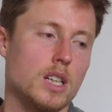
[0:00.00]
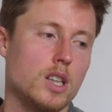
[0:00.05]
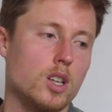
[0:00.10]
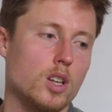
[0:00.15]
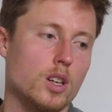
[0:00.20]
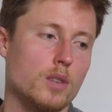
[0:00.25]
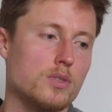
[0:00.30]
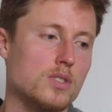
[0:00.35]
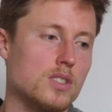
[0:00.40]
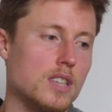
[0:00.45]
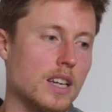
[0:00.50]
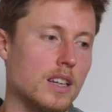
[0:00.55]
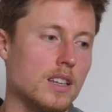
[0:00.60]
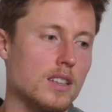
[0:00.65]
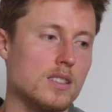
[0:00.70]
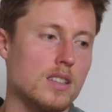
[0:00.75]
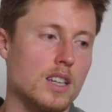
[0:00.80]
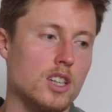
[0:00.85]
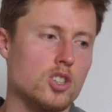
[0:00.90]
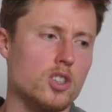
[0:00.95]
of
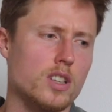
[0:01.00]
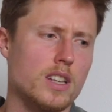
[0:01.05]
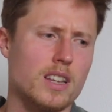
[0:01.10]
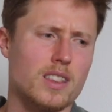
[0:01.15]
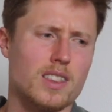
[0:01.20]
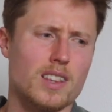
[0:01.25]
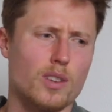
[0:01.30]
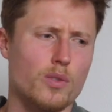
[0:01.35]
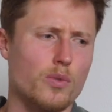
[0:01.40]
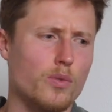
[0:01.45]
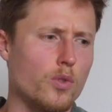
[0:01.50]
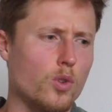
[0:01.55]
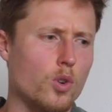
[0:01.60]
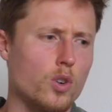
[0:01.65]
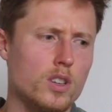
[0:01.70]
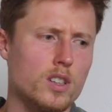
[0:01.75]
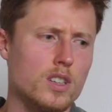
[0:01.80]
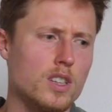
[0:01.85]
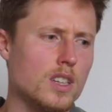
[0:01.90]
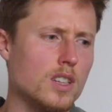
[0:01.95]
seconds, actually. I think
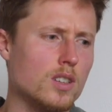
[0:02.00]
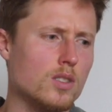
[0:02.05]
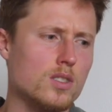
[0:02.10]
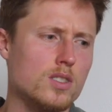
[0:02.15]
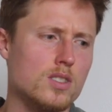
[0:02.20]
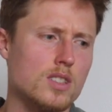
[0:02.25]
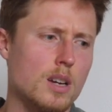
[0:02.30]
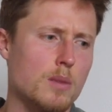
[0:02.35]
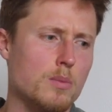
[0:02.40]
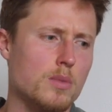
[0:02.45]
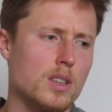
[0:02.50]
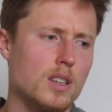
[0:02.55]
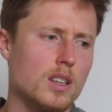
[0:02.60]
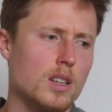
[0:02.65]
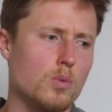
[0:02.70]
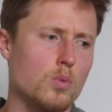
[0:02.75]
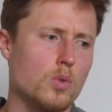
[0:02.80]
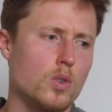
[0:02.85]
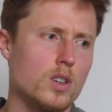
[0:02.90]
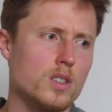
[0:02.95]
14 or something
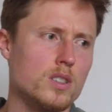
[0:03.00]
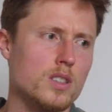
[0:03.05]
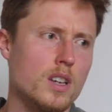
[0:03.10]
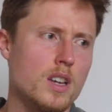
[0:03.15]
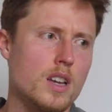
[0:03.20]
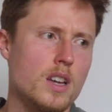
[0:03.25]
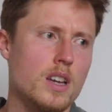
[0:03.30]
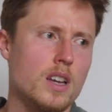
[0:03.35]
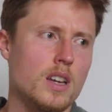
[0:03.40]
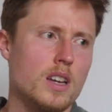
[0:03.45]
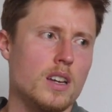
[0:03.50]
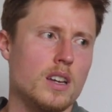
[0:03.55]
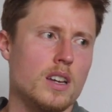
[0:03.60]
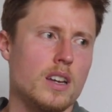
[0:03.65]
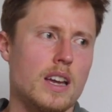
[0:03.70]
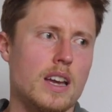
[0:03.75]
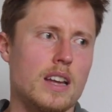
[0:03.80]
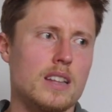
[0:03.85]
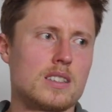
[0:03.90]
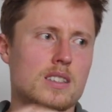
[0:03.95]
it was.
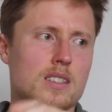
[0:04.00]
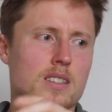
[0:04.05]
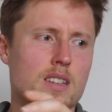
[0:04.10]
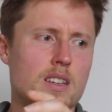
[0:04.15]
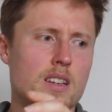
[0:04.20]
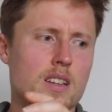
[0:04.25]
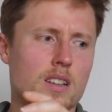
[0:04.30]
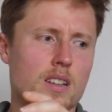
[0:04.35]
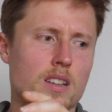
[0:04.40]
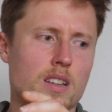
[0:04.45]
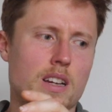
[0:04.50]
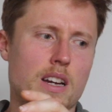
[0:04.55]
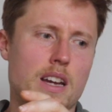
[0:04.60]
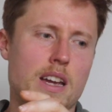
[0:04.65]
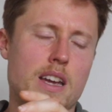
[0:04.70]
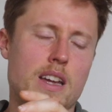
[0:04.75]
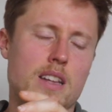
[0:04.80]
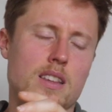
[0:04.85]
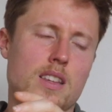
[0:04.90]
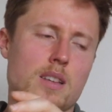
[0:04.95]
And still, I
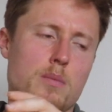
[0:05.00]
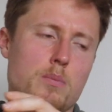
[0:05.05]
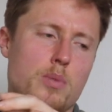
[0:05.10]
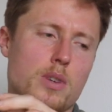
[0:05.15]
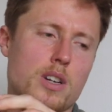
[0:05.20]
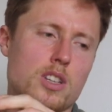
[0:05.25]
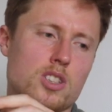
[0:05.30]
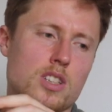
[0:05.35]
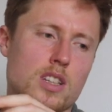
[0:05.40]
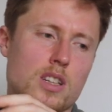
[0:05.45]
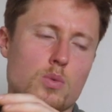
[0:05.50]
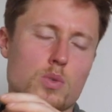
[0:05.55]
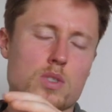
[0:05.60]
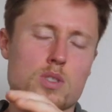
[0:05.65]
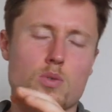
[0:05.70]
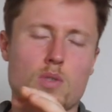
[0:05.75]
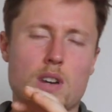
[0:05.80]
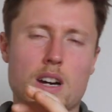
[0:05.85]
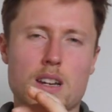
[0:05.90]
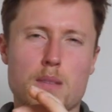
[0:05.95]
had the impression that it was
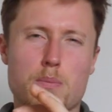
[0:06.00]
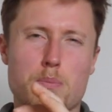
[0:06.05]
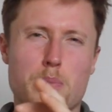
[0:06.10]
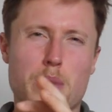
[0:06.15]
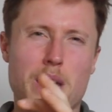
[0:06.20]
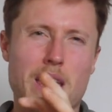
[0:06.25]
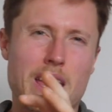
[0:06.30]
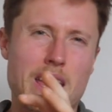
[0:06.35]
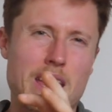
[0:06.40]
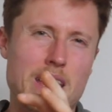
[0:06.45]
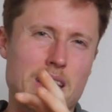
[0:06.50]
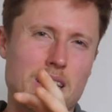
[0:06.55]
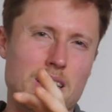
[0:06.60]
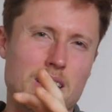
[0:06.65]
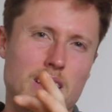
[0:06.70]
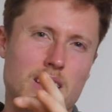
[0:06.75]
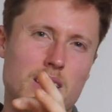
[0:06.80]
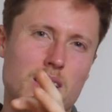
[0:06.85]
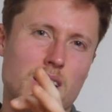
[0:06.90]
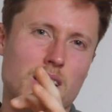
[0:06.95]
rather pain
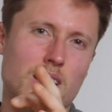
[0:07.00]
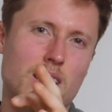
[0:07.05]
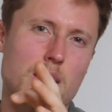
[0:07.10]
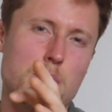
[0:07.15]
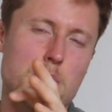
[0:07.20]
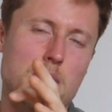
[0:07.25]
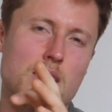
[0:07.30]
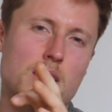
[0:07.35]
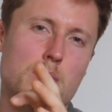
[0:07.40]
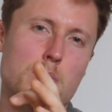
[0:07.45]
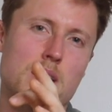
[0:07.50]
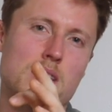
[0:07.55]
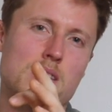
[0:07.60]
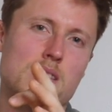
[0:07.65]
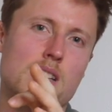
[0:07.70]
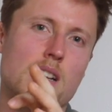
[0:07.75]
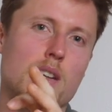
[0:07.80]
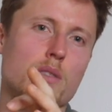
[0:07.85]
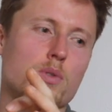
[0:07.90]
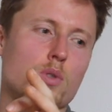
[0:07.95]
that limited
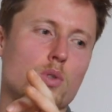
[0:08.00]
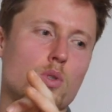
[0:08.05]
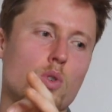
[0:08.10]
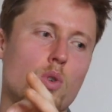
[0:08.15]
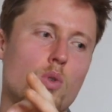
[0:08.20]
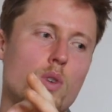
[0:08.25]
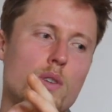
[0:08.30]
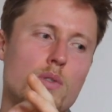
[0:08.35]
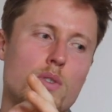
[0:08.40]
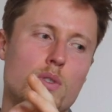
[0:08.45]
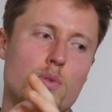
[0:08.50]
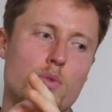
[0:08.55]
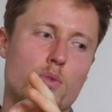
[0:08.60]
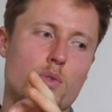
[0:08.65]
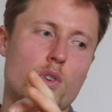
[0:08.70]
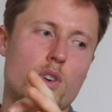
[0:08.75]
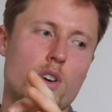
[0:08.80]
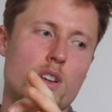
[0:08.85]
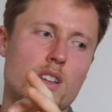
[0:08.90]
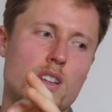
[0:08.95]
myself to go even
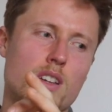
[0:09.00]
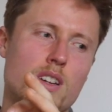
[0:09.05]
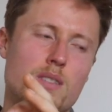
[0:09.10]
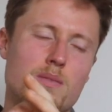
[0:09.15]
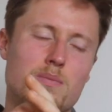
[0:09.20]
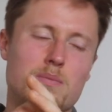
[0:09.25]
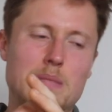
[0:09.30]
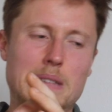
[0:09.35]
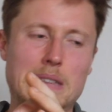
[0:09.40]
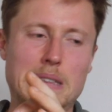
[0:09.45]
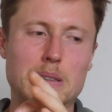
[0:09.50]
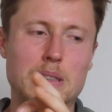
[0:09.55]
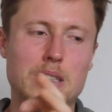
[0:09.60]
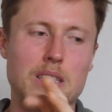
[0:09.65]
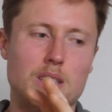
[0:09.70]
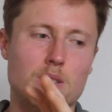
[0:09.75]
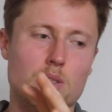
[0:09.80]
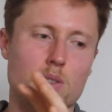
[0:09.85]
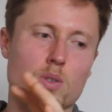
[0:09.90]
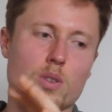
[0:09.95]
further. I
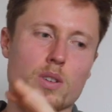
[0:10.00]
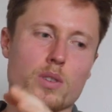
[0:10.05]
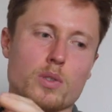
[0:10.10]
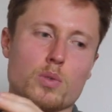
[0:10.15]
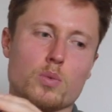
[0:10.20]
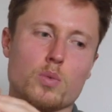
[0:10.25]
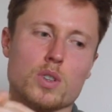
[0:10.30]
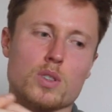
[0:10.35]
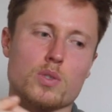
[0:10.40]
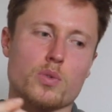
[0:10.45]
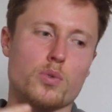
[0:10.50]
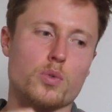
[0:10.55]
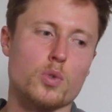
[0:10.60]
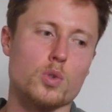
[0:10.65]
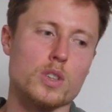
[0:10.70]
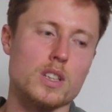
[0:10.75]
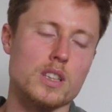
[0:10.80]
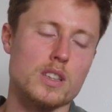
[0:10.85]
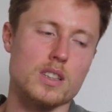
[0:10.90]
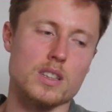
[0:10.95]
don't know if it was
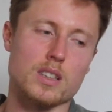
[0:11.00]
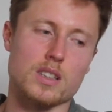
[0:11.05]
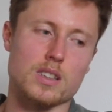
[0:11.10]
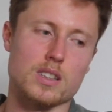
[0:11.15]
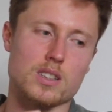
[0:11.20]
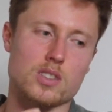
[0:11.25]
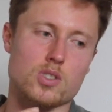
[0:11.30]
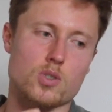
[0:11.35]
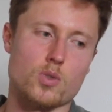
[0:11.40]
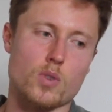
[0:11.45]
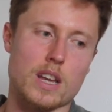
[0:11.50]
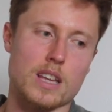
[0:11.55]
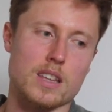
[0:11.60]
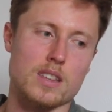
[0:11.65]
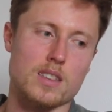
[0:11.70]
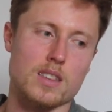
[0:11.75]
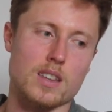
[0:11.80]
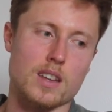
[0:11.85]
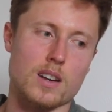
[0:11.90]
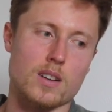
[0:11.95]
fully the
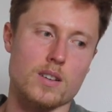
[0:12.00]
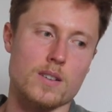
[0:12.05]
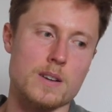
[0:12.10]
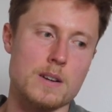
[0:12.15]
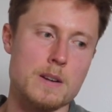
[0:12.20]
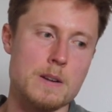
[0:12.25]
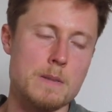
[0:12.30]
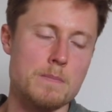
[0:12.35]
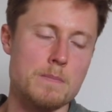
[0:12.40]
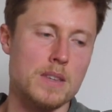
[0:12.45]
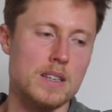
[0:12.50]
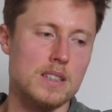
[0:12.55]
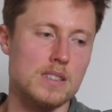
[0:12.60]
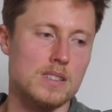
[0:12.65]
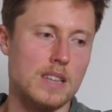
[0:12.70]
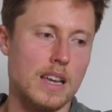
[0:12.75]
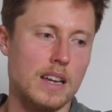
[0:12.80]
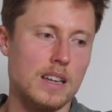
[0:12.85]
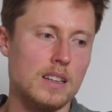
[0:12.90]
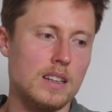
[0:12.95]
strength there.
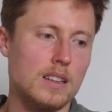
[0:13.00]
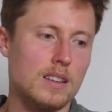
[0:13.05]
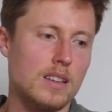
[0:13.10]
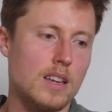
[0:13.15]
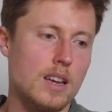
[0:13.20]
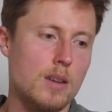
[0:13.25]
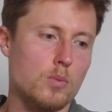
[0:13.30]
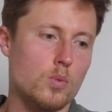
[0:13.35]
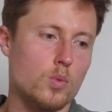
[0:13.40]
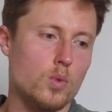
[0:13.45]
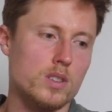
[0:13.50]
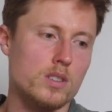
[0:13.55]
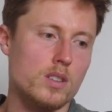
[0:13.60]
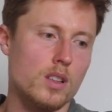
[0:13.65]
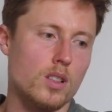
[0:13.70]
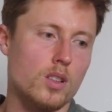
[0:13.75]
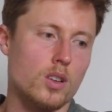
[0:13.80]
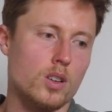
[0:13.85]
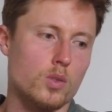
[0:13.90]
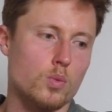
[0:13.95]
Second attempt was a
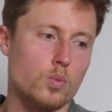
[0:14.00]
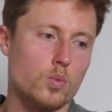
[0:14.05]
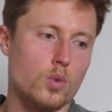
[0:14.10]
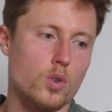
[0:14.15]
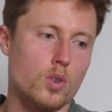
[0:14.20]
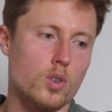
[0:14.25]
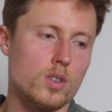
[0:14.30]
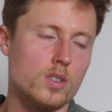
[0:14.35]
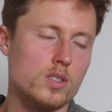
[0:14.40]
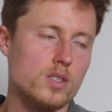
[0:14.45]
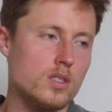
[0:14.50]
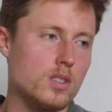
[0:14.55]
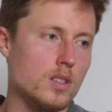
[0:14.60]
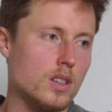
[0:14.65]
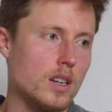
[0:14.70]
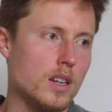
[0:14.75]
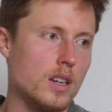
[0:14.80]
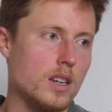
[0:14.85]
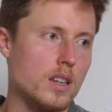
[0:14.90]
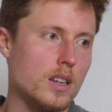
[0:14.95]
lot worse,
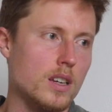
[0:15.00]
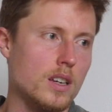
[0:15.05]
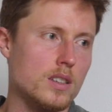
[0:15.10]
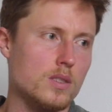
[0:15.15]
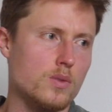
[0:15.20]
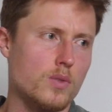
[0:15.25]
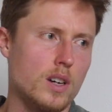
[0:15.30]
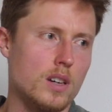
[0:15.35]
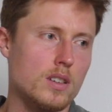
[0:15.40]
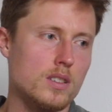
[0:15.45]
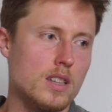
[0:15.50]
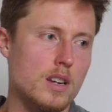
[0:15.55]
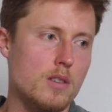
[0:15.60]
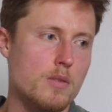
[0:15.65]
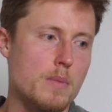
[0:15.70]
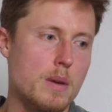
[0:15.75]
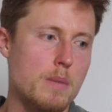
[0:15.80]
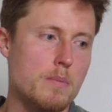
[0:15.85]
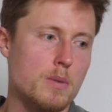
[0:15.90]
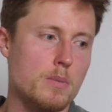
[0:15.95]
as far as I
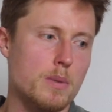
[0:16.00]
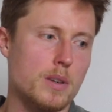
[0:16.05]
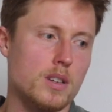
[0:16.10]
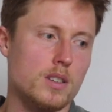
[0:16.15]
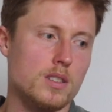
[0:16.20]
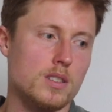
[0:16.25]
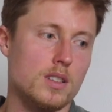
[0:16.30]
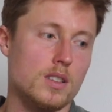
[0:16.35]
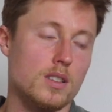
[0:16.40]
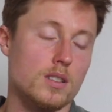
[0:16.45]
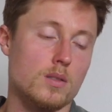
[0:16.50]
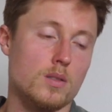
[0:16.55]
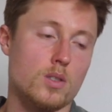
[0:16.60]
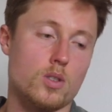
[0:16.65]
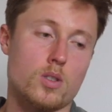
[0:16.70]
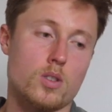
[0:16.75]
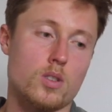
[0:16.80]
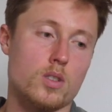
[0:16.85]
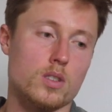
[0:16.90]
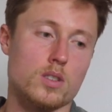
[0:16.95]
remember, because it
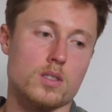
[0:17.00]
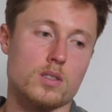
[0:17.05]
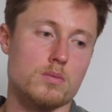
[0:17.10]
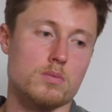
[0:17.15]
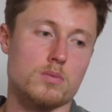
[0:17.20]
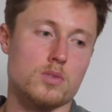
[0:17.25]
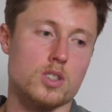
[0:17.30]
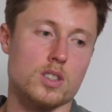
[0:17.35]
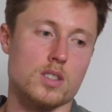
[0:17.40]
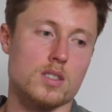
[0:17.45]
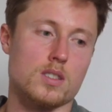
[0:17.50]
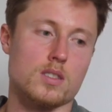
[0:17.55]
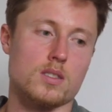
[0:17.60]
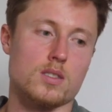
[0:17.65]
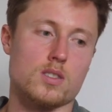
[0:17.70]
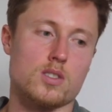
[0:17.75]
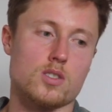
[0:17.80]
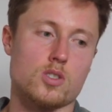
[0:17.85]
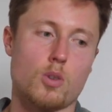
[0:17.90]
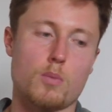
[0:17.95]
hurt
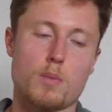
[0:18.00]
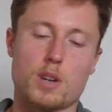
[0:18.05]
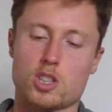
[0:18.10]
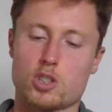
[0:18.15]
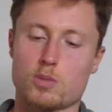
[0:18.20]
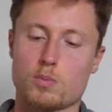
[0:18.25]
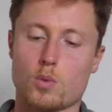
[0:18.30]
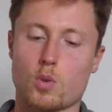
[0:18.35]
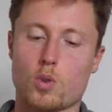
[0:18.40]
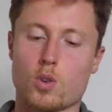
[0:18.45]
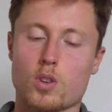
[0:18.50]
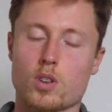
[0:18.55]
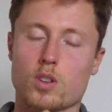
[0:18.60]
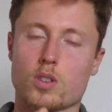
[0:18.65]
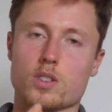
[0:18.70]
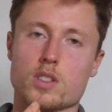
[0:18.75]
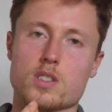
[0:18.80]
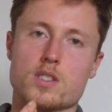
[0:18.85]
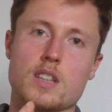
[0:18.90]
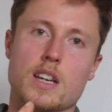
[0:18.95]
just so much more
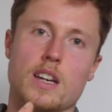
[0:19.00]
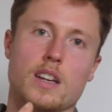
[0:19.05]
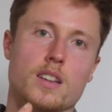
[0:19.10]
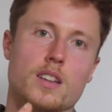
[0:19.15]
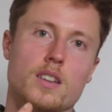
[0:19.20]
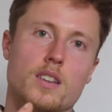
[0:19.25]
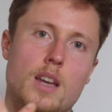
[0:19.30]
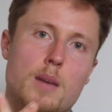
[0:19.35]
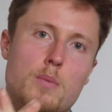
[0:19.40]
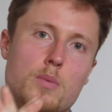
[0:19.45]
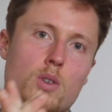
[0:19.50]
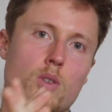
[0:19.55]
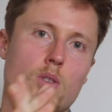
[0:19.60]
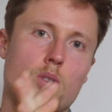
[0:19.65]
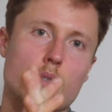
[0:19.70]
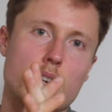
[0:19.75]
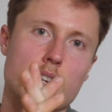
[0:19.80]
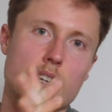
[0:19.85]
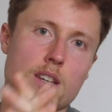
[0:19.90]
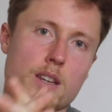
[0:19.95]
on the second attempt
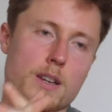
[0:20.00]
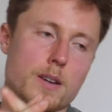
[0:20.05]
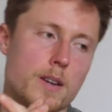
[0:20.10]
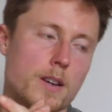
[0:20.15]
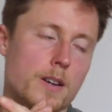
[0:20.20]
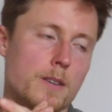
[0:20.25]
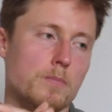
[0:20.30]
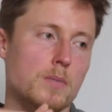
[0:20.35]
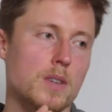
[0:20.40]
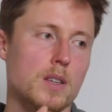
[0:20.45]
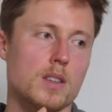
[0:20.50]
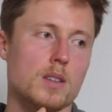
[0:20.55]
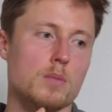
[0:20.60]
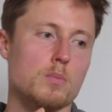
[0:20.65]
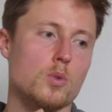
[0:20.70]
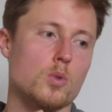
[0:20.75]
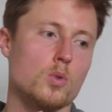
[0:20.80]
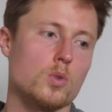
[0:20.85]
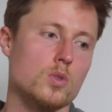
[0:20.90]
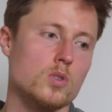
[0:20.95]
already, yeah, than the
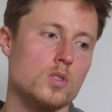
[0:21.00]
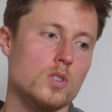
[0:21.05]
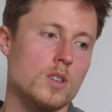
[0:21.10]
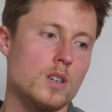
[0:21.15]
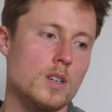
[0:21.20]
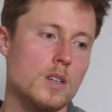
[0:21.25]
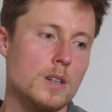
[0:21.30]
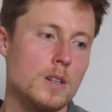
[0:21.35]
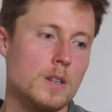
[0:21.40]
monos.